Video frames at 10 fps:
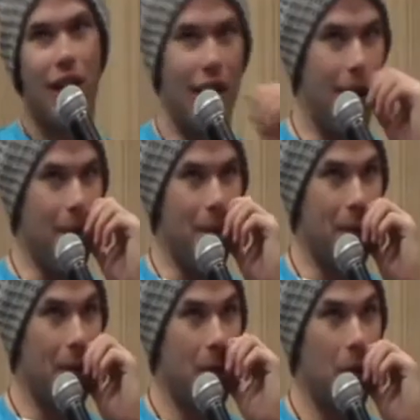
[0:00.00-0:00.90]
Um,
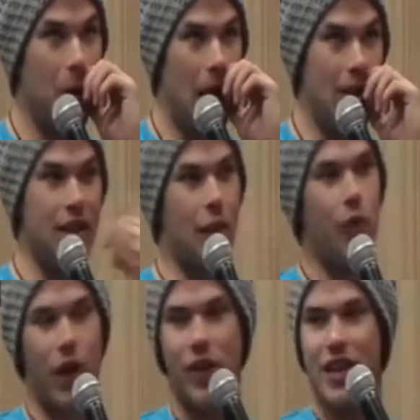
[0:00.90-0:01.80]
I
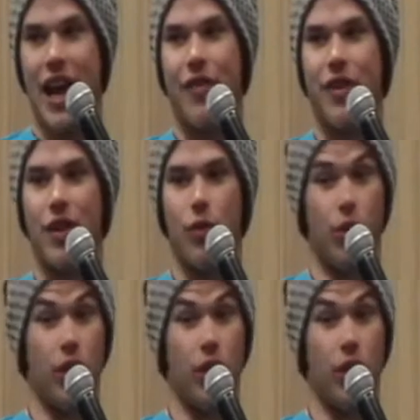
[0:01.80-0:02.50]
just when I was in Africa,